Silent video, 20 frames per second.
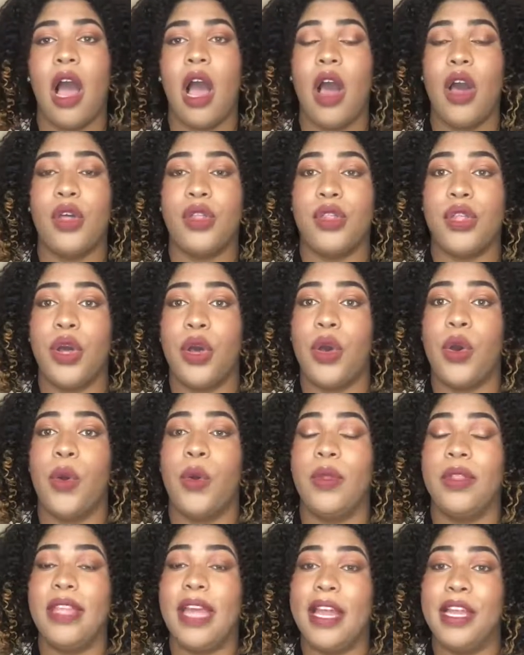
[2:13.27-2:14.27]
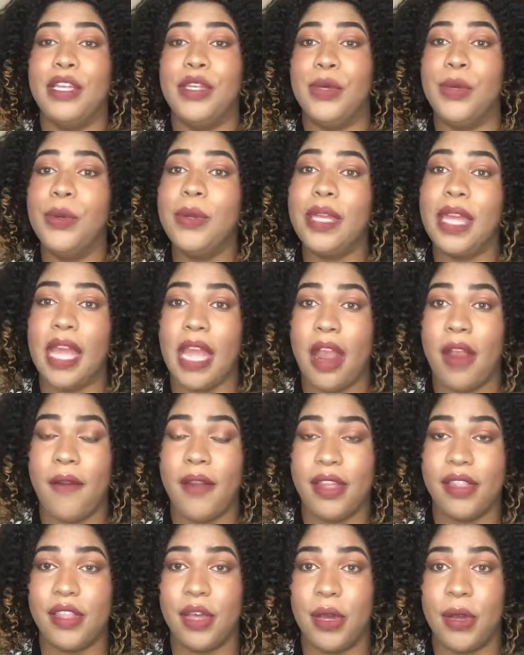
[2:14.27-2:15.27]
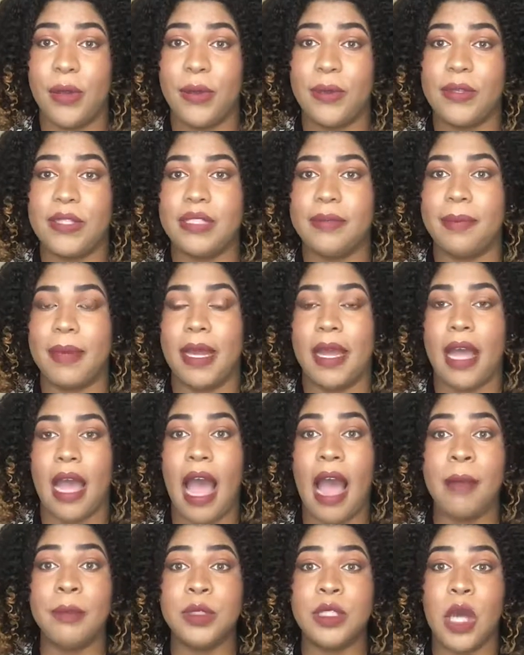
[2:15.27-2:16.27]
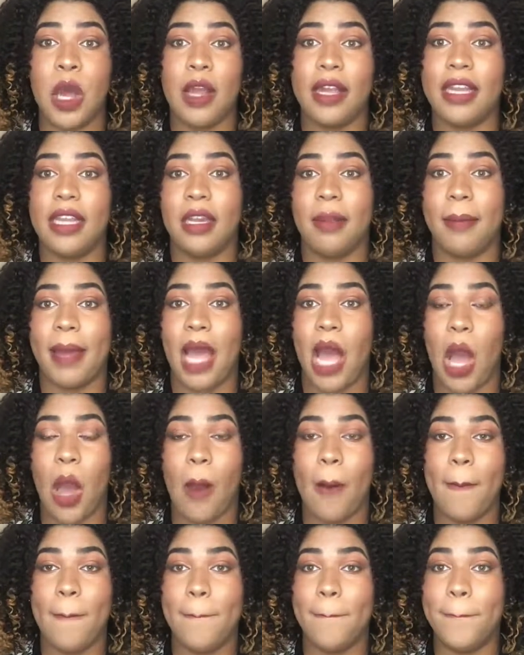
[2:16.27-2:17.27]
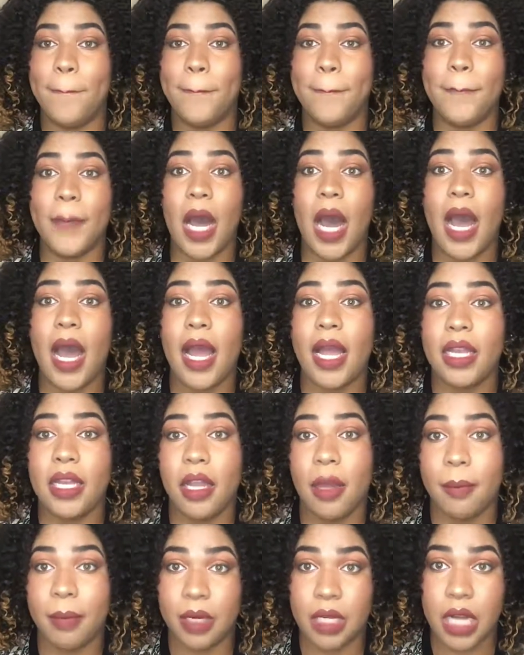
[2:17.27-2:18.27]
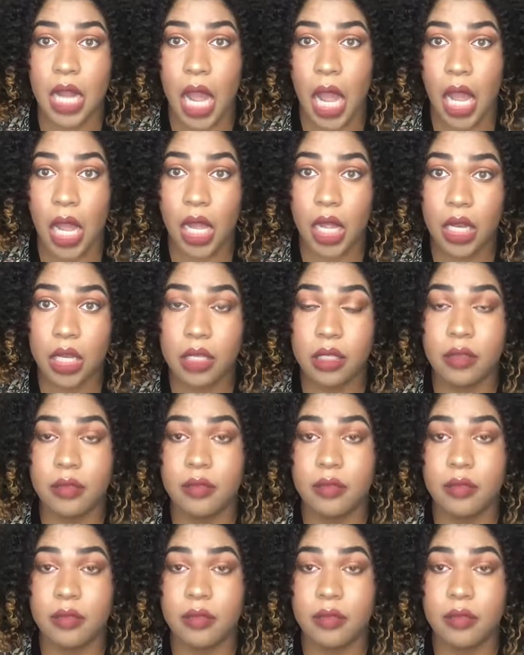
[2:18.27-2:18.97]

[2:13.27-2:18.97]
Although they do carry those, but I'm talking about behind number nine.